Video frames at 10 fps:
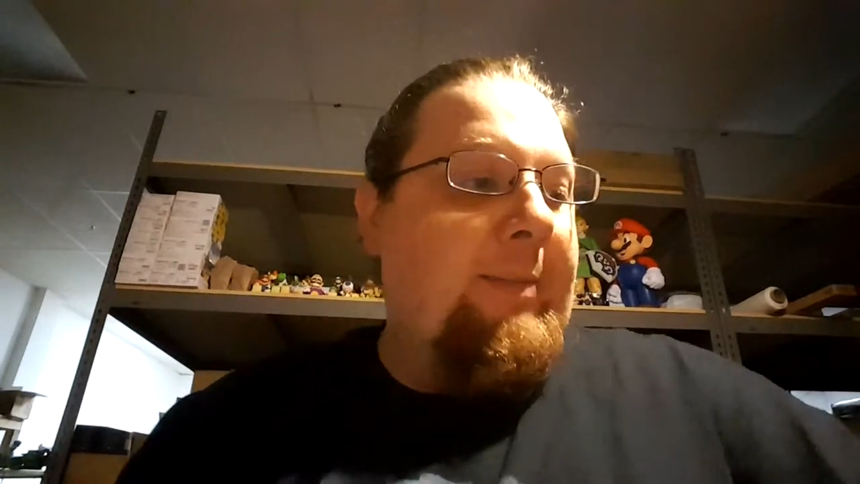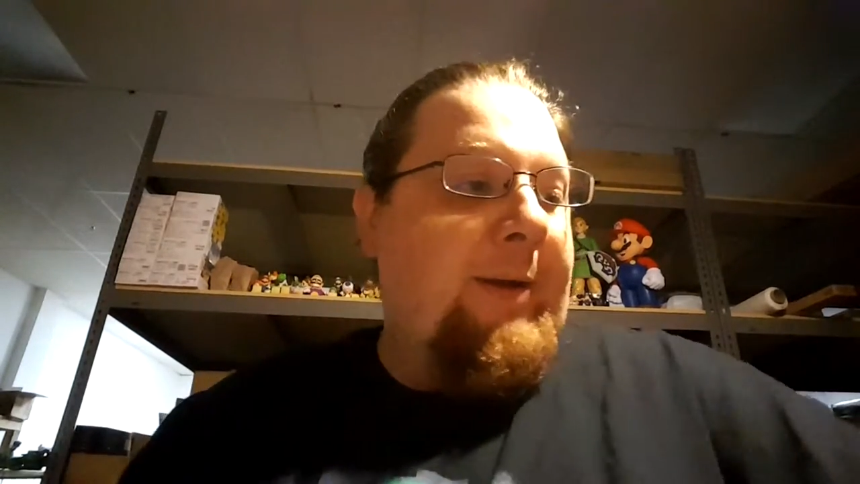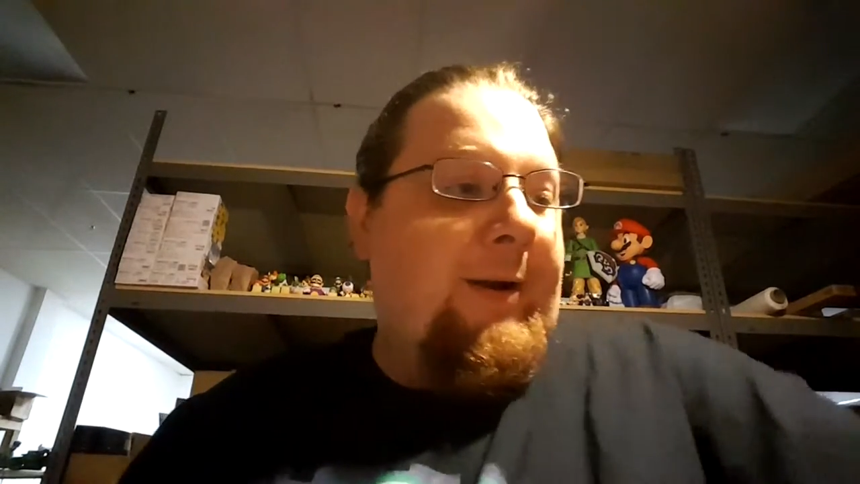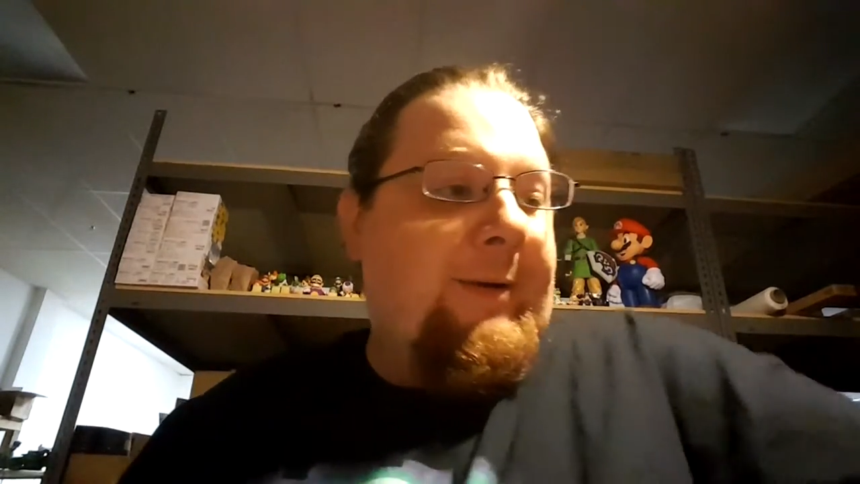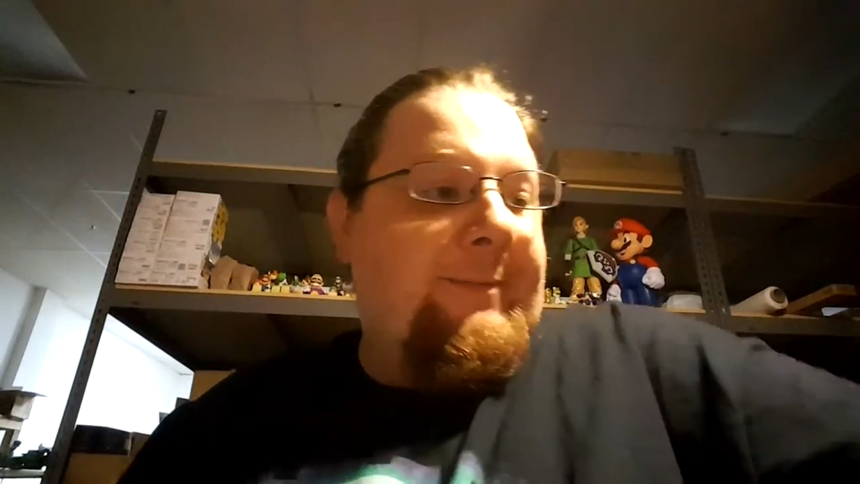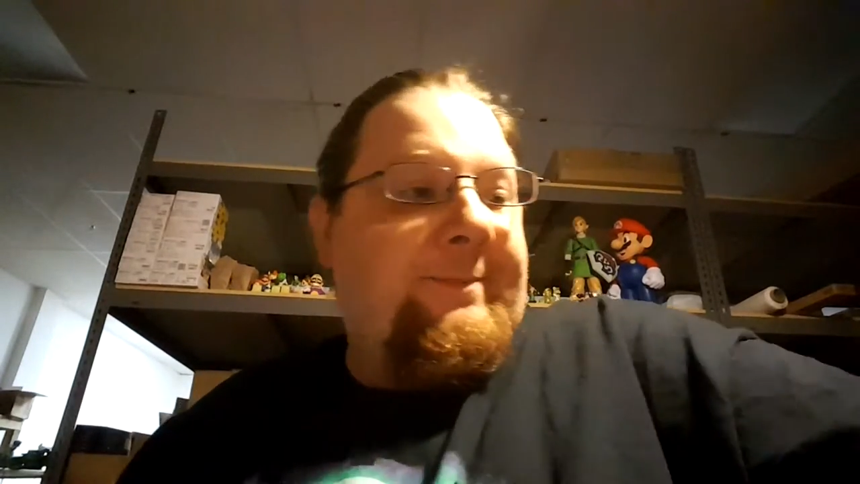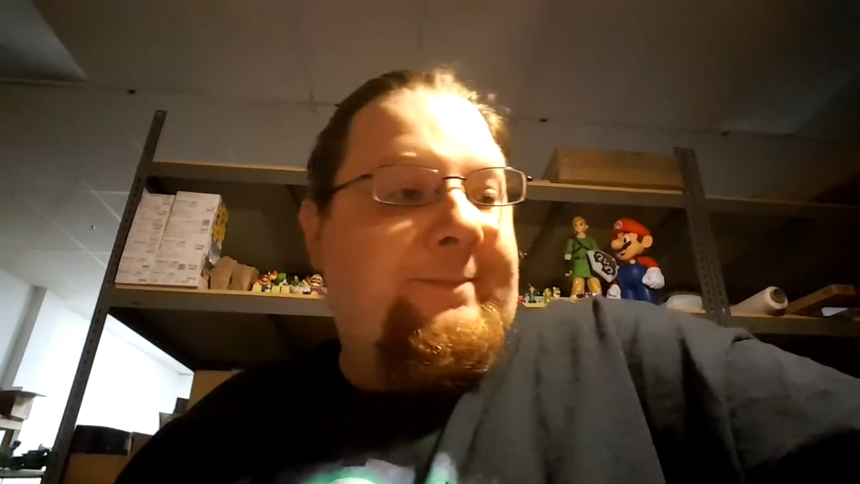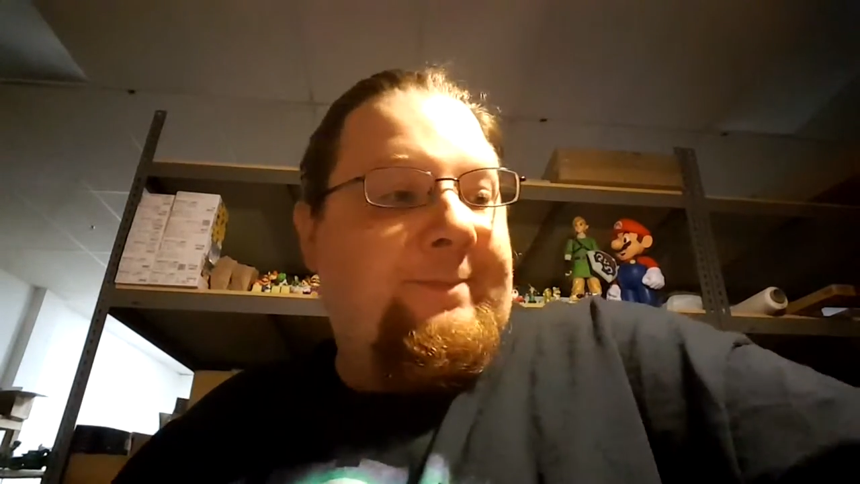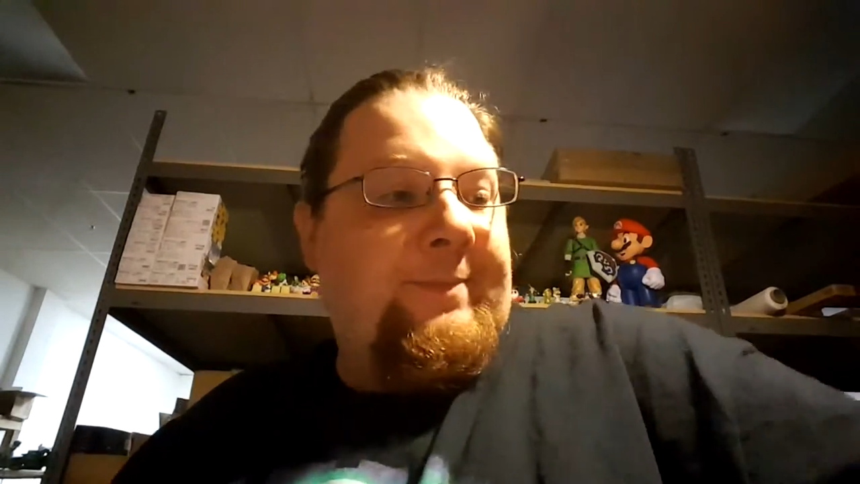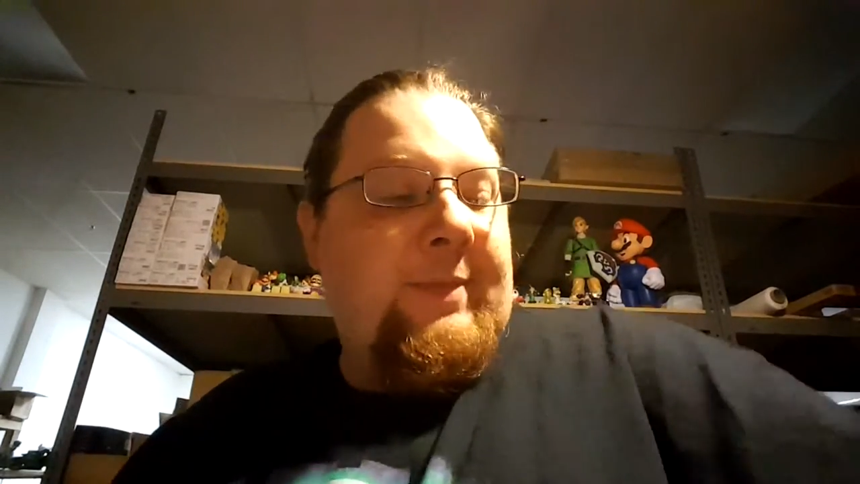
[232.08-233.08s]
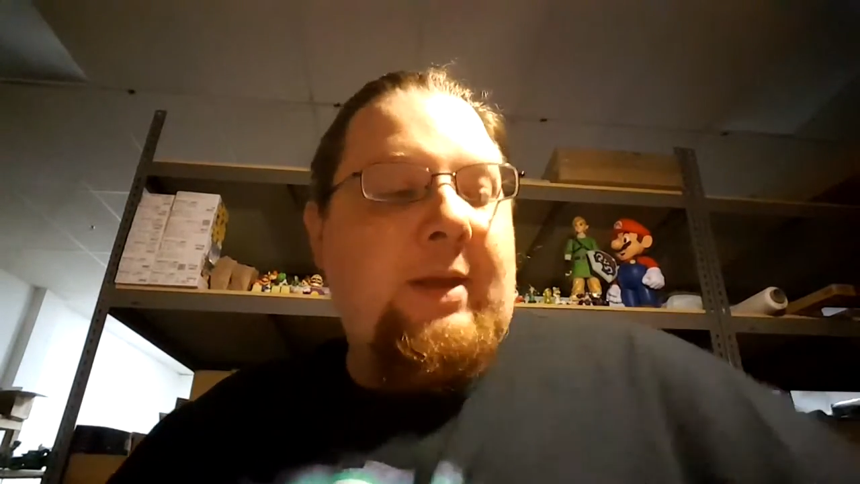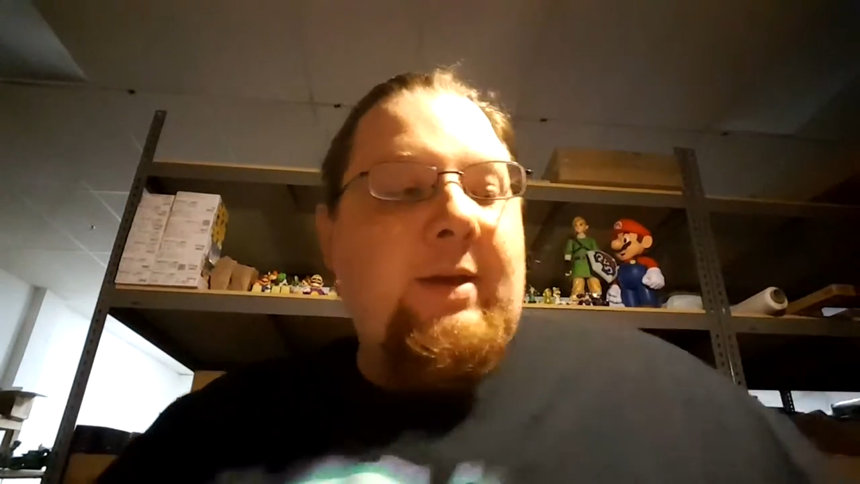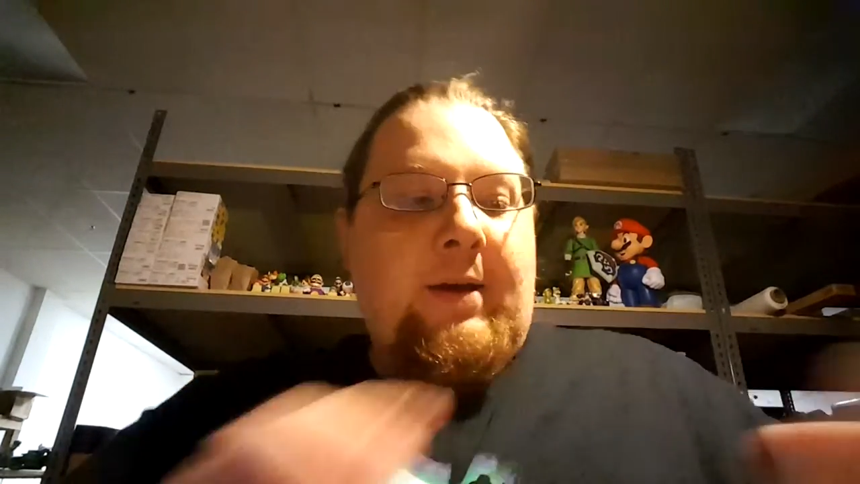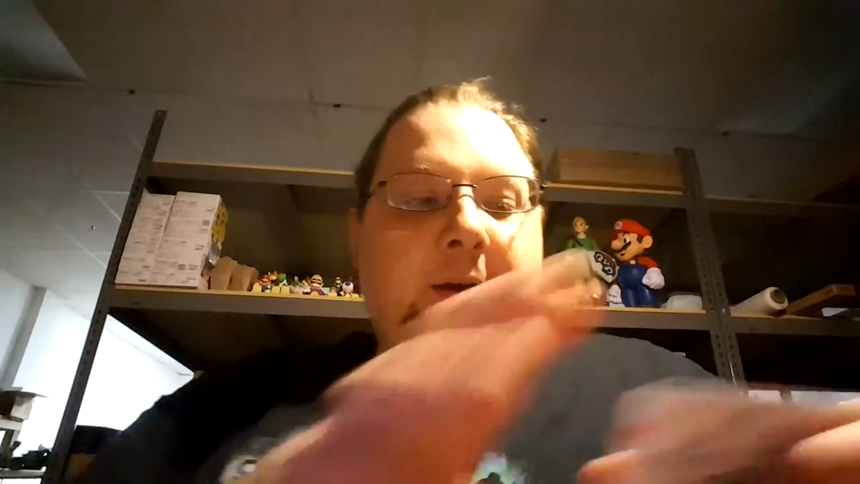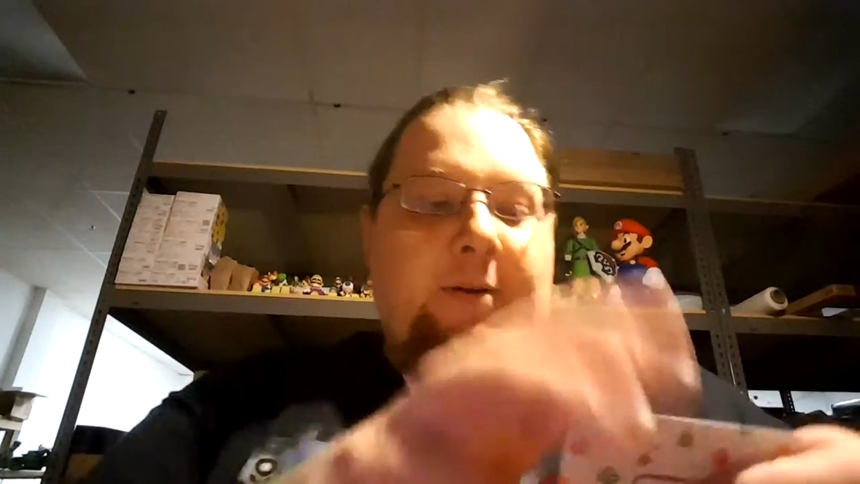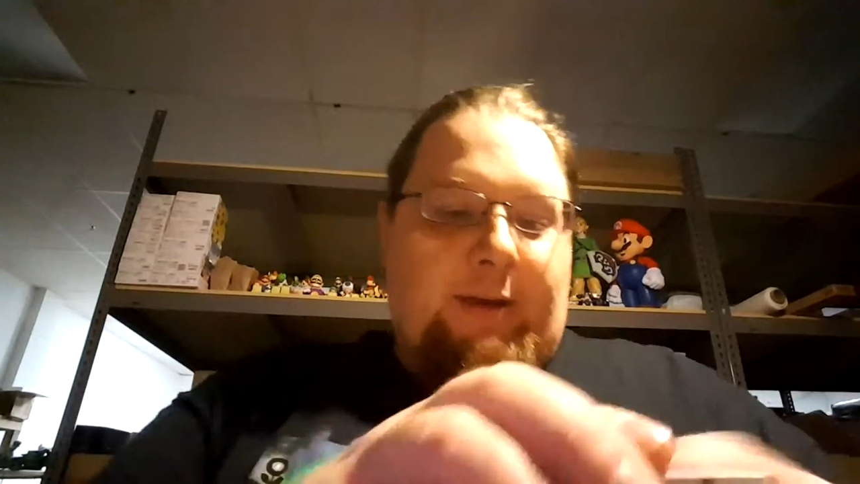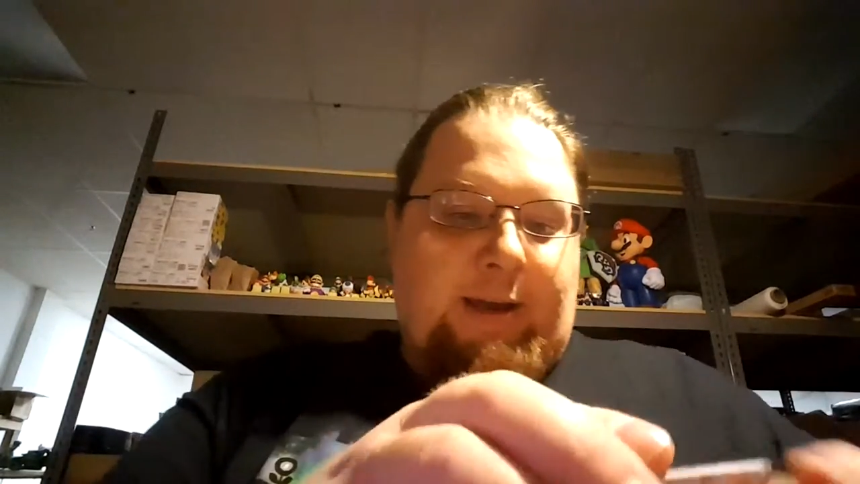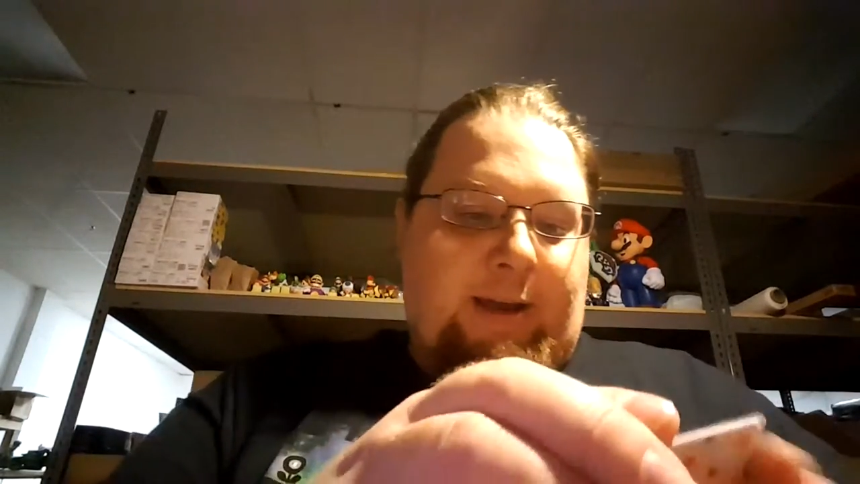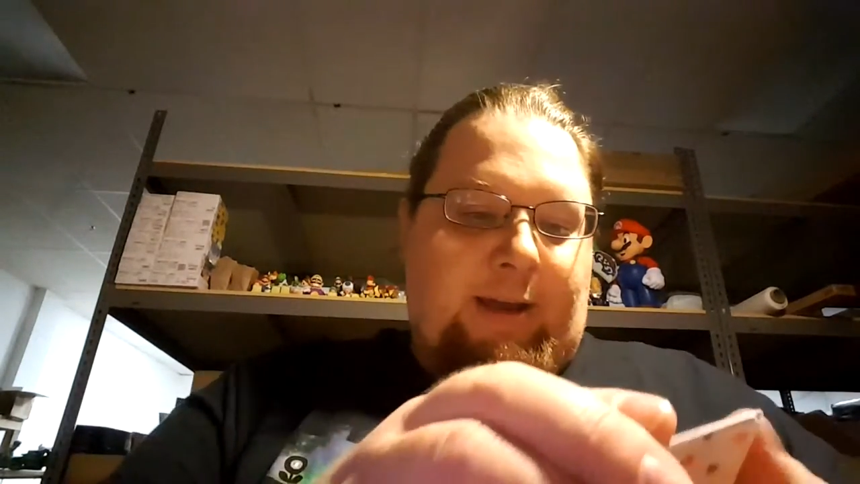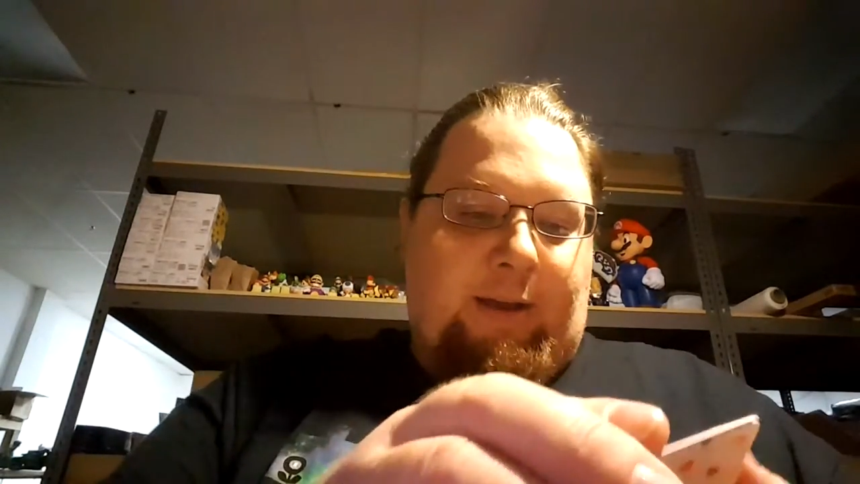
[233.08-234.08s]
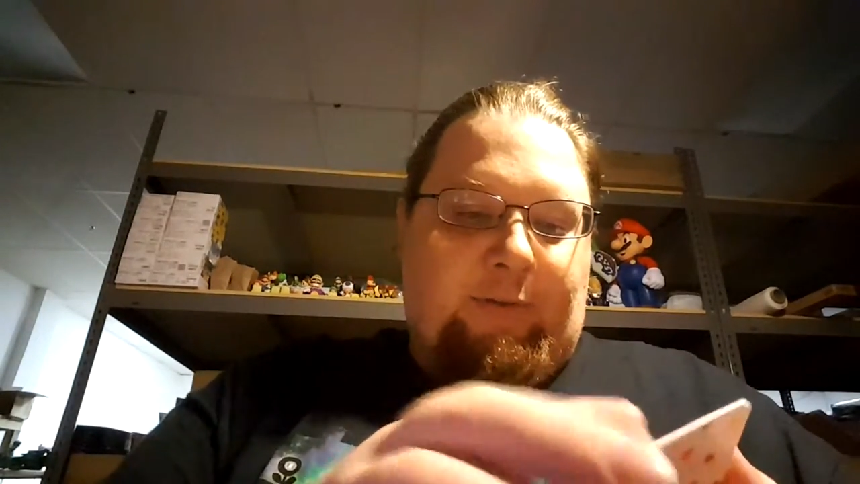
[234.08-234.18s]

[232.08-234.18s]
I'm here. Okay,